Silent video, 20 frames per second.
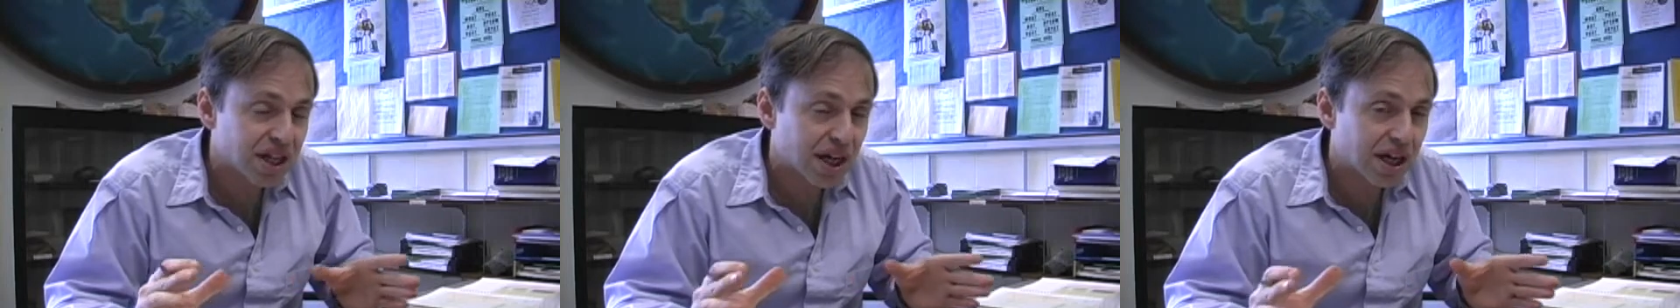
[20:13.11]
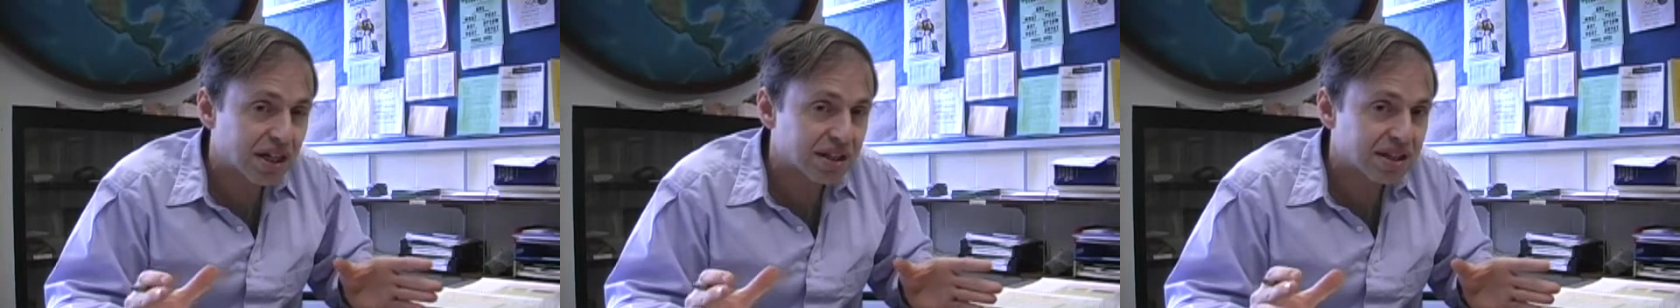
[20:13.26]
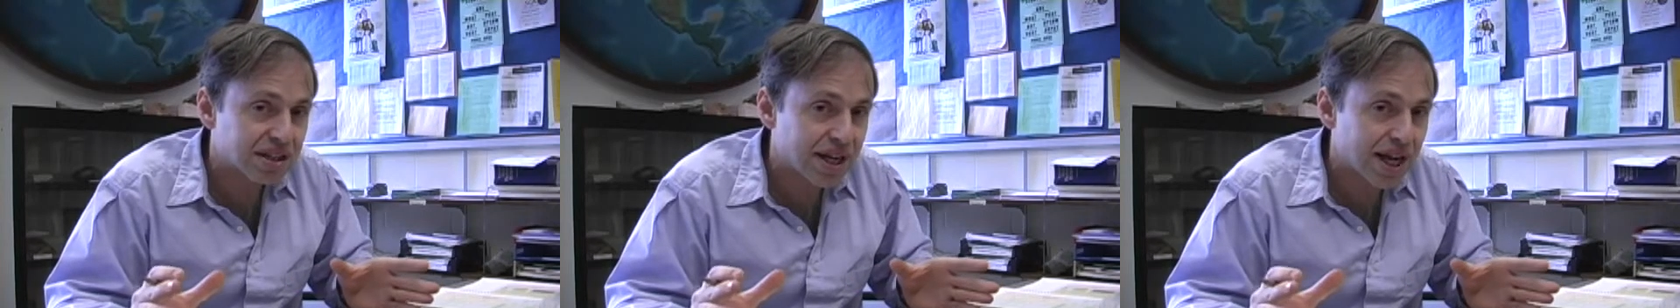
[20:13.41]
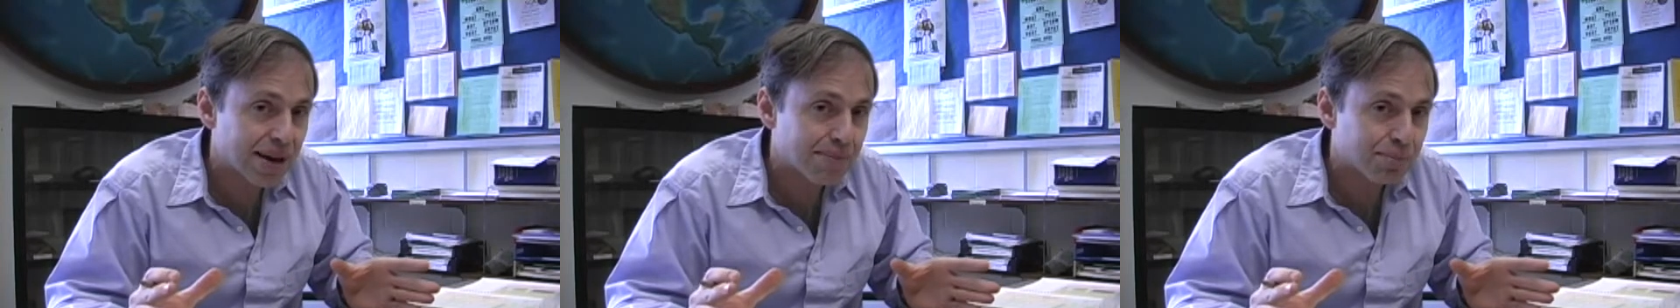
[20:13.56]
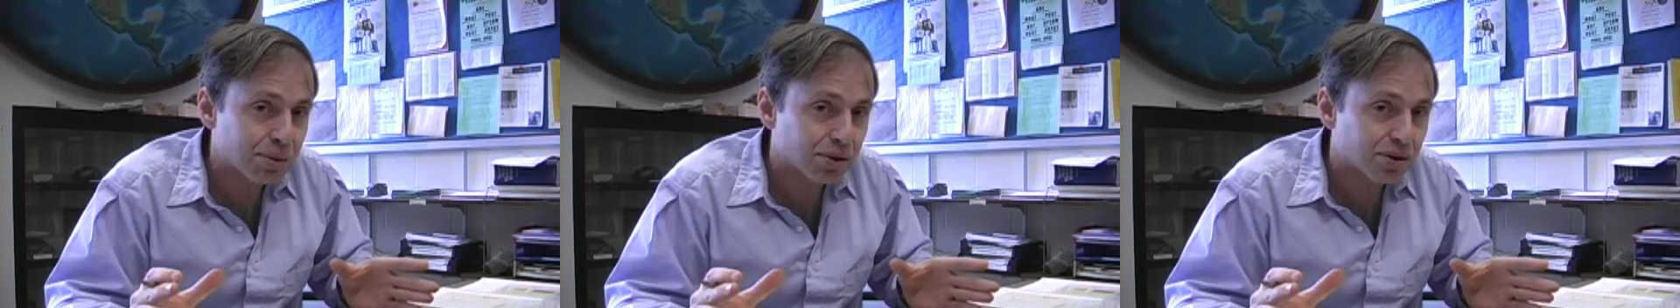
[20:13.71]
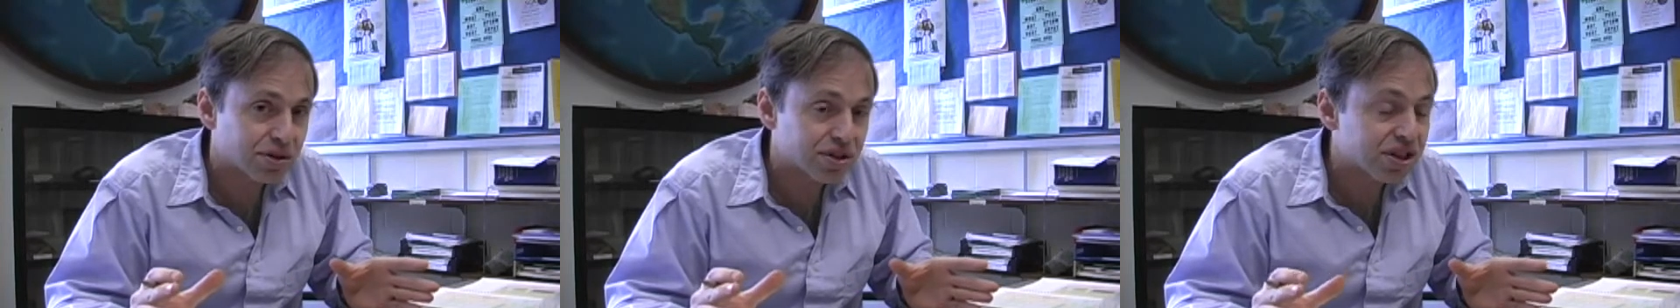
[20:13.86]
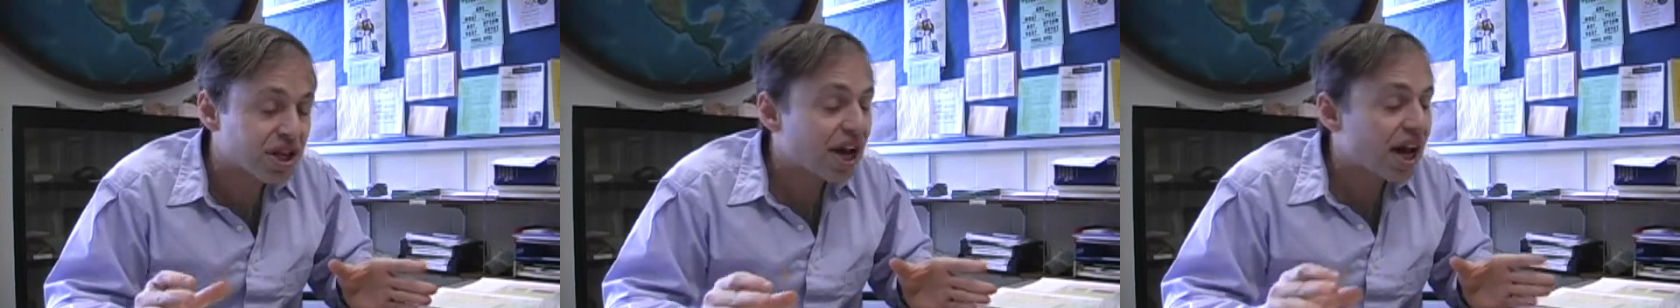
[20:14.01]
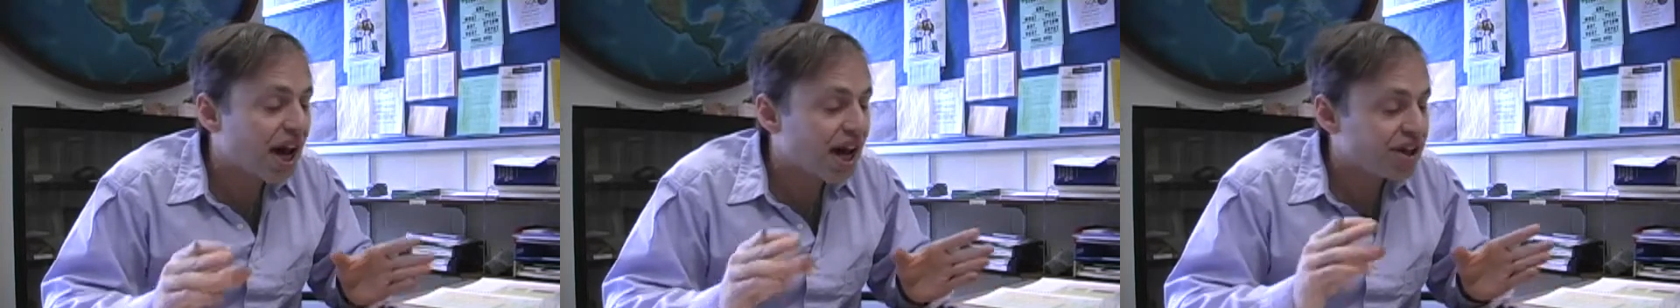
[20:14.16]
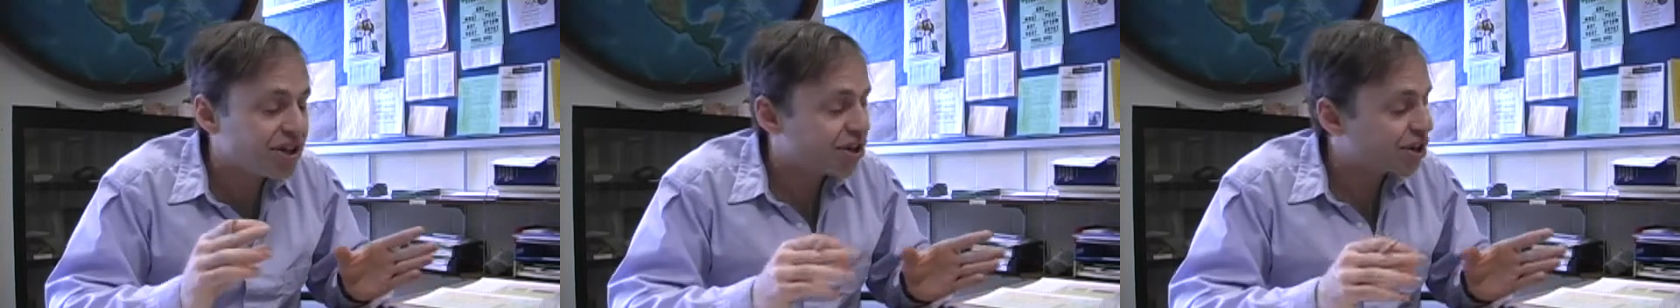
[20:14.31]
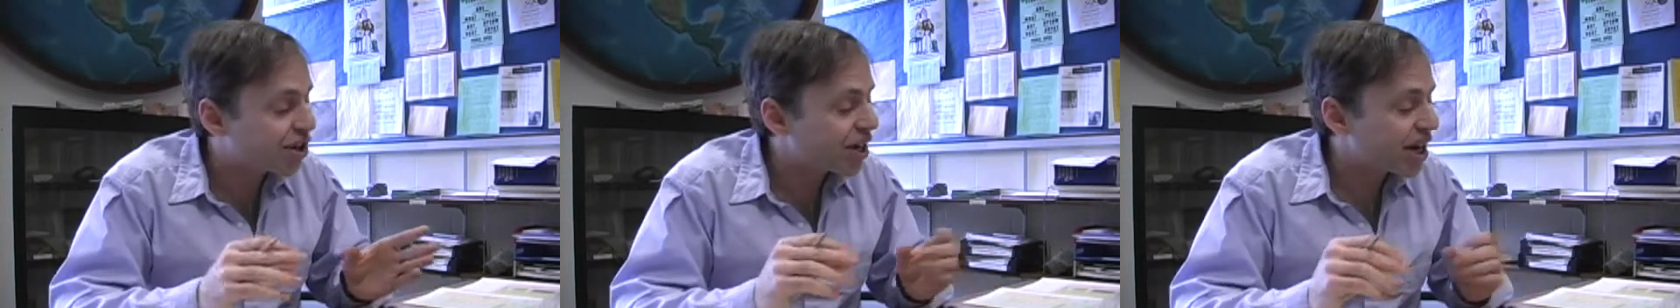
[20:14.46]
samples, and
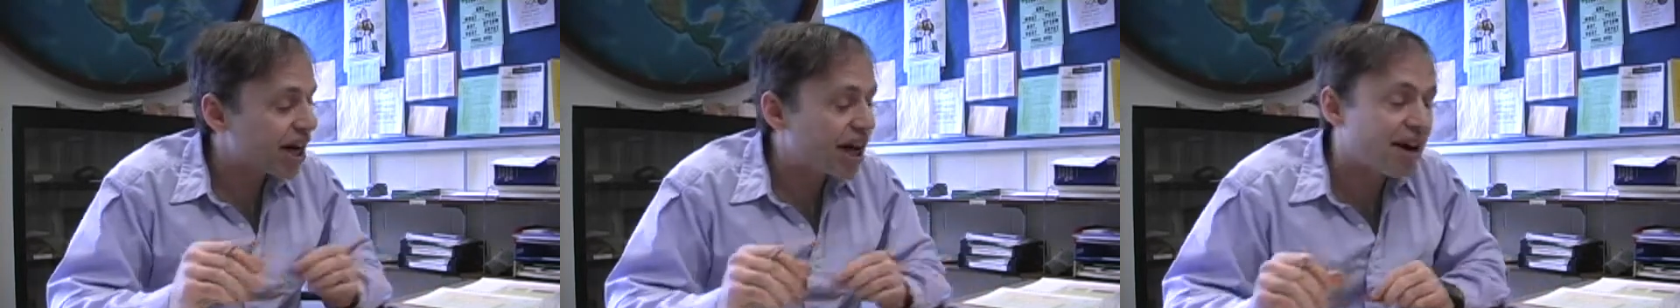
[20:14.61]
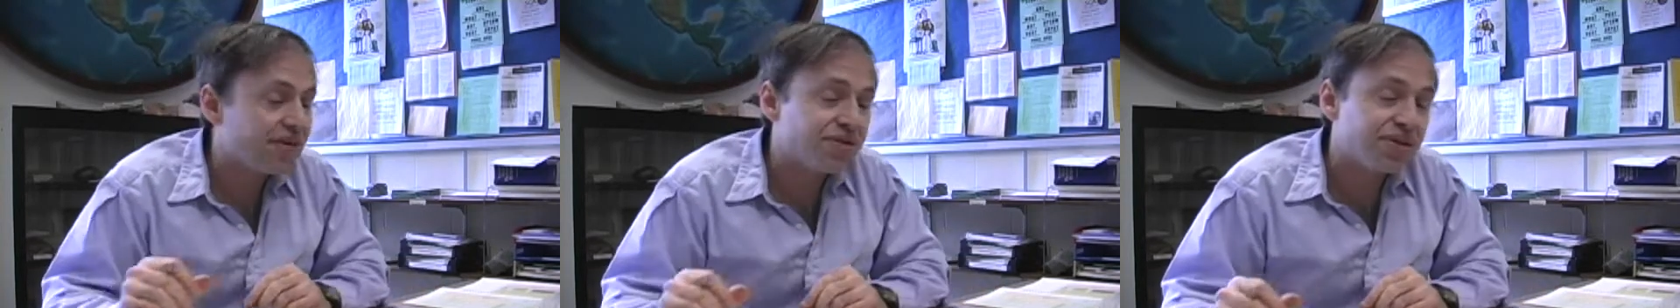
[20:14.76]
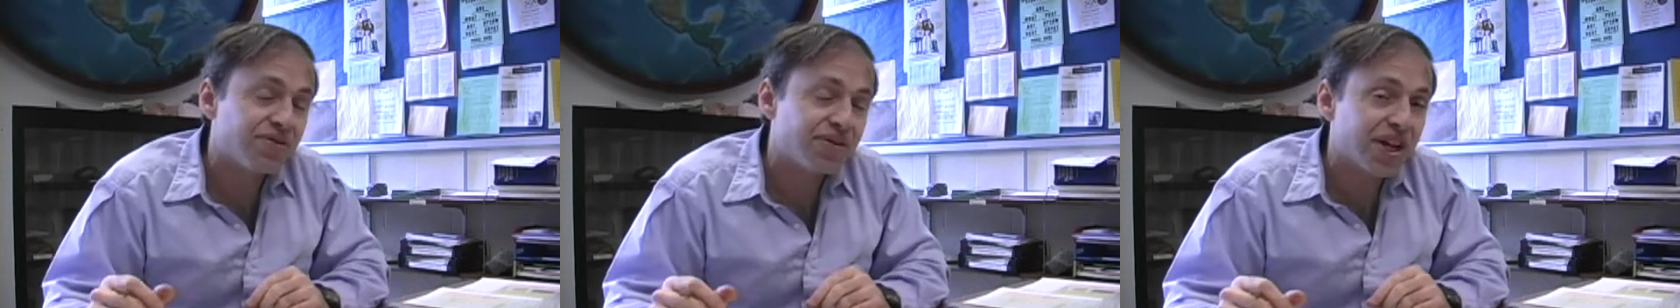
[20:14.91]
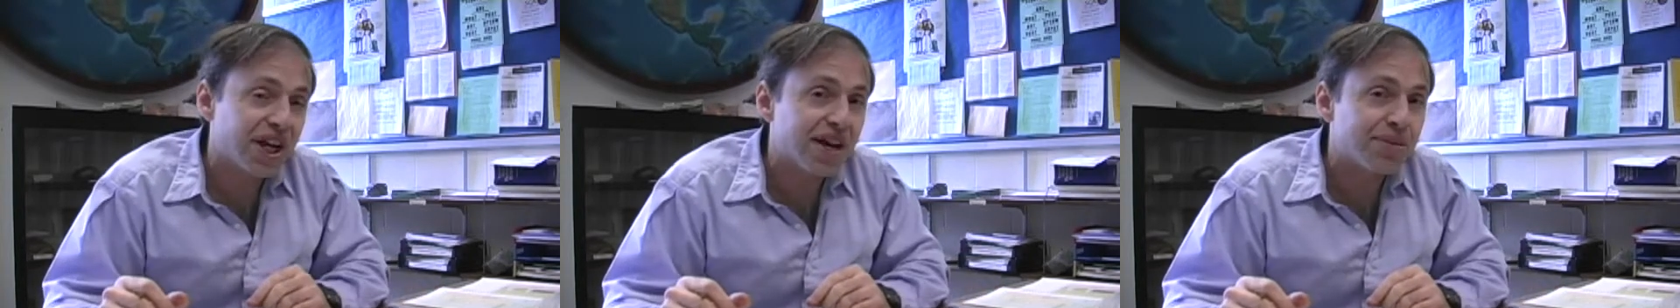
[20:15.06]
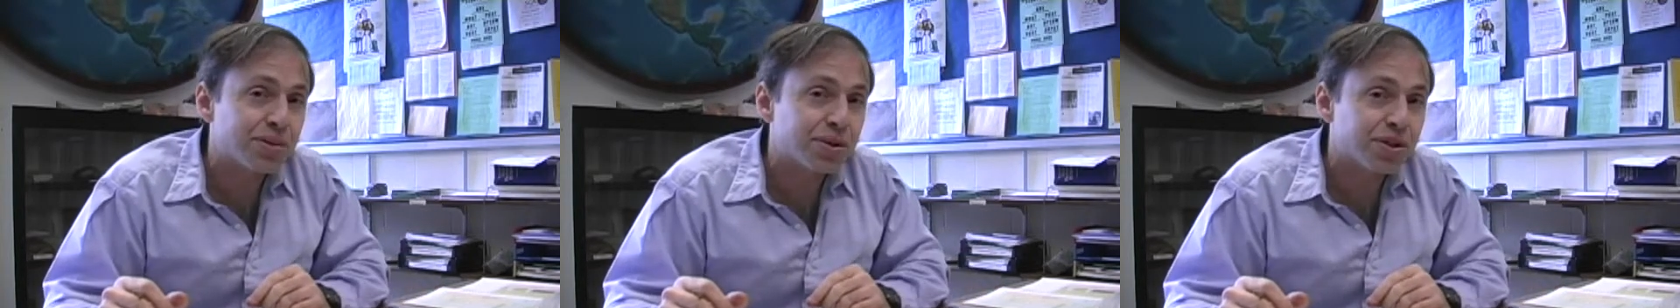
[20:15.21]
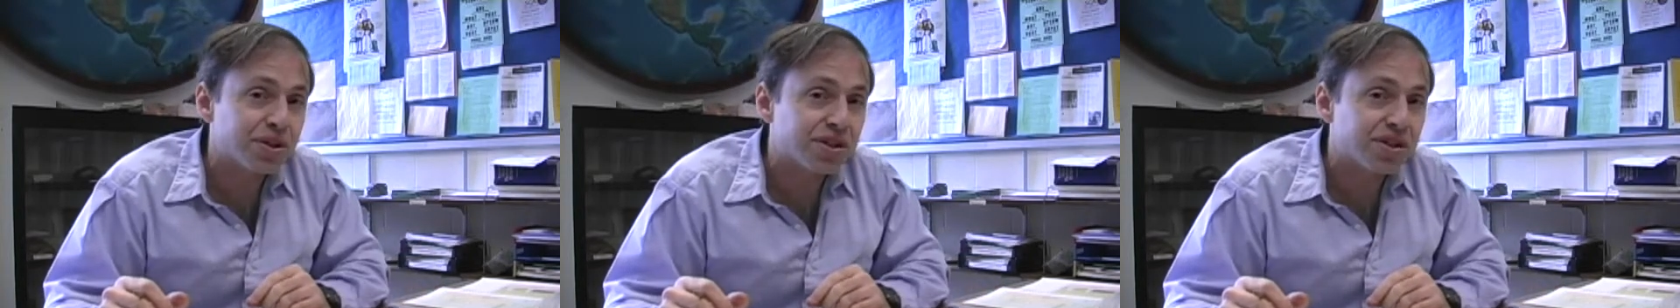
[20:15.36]
you're going to have to be able to